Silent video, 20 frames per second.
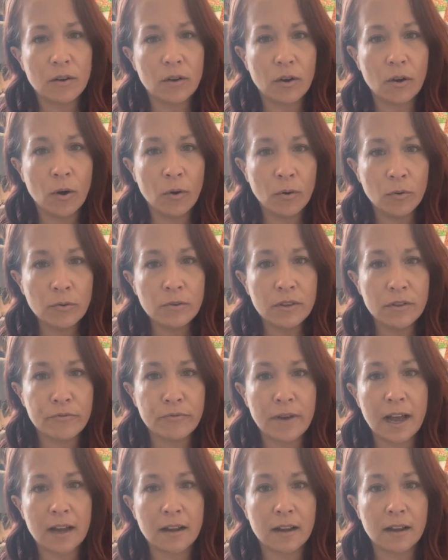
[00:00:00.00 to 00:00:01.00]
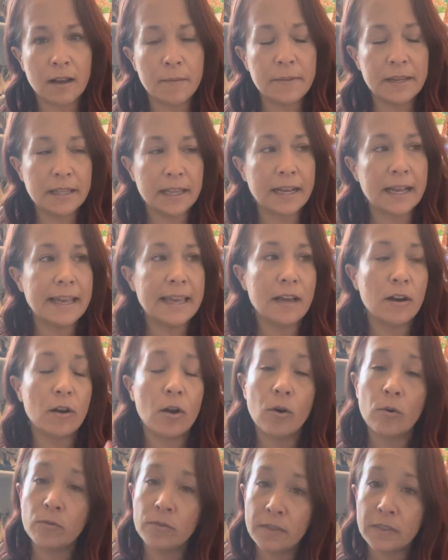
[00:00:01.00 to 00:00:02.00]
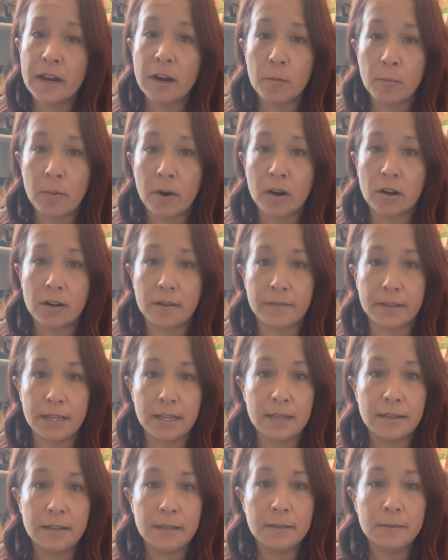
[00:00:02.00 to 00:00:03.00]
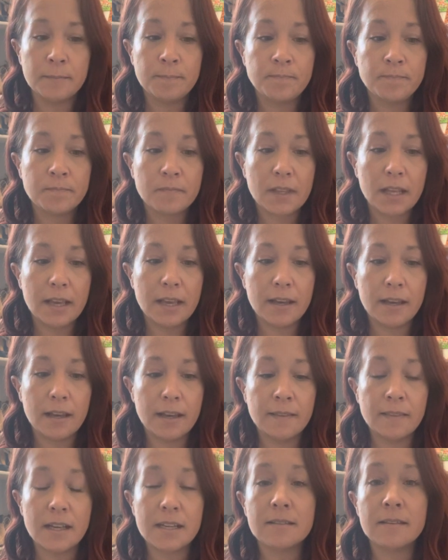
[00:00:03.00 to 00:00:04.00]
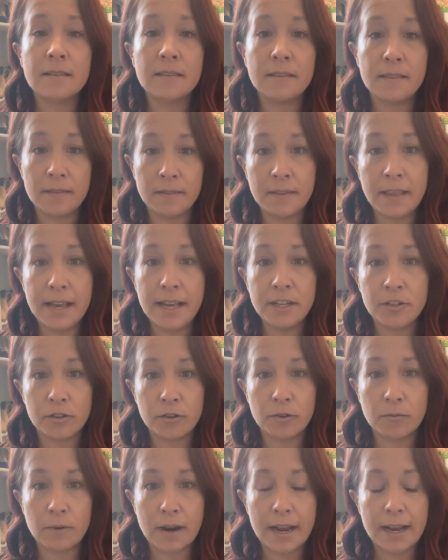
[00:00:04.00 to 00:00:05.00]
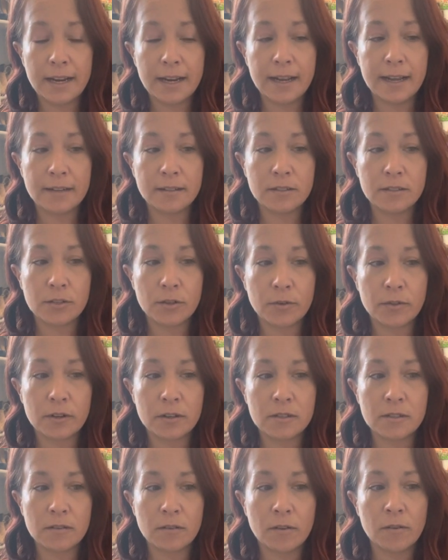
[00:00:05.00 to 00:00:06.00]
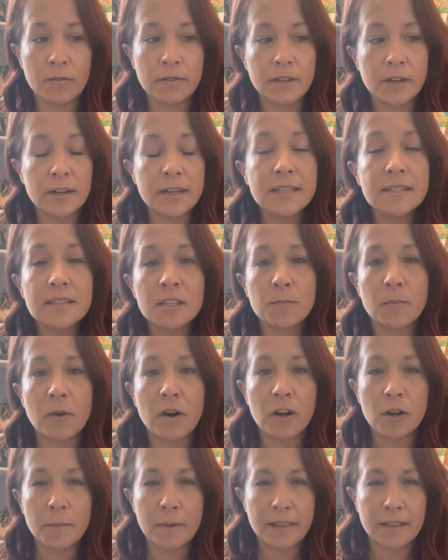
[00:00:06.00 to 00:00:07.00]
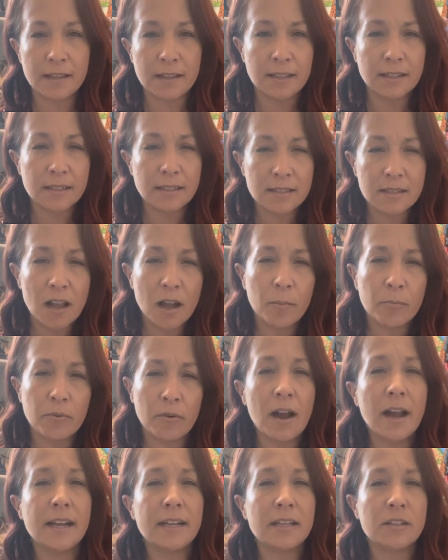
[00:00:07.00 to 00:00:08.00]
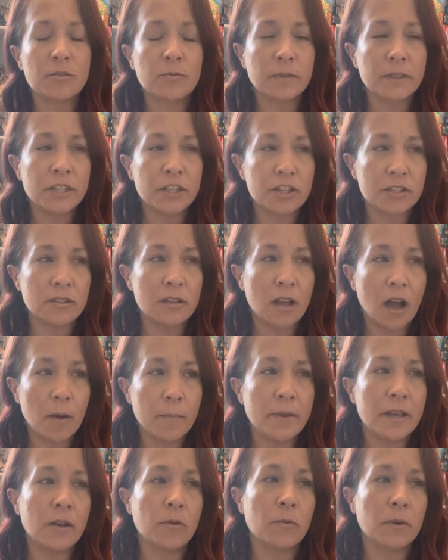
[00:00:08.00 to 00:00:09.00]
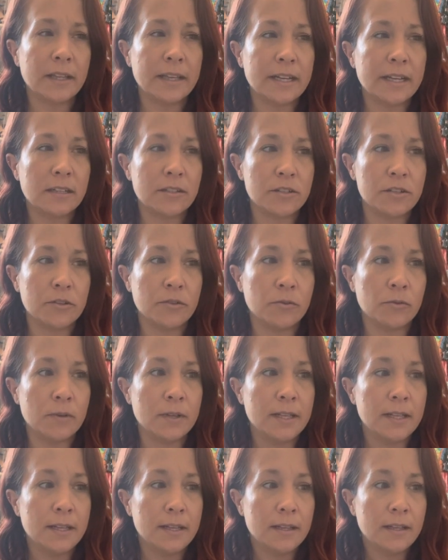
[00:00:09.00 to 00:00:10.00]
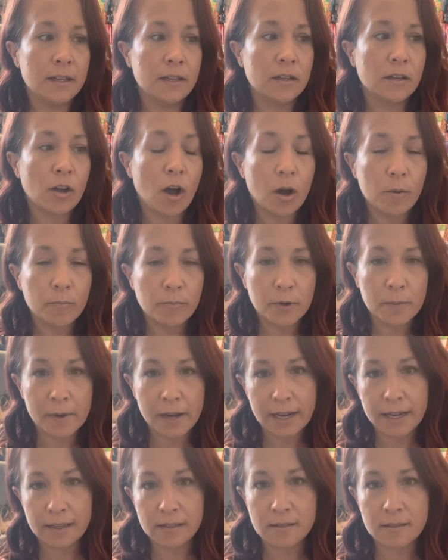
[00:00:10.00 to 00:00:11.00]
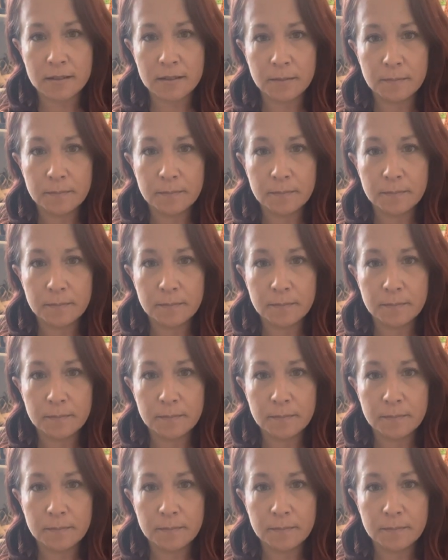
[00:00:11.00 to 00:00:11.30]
own the fact, I can't own their part of it unless they do, right? And so there is this part of me that, and it's not pride, it's really just not being willing to compromise.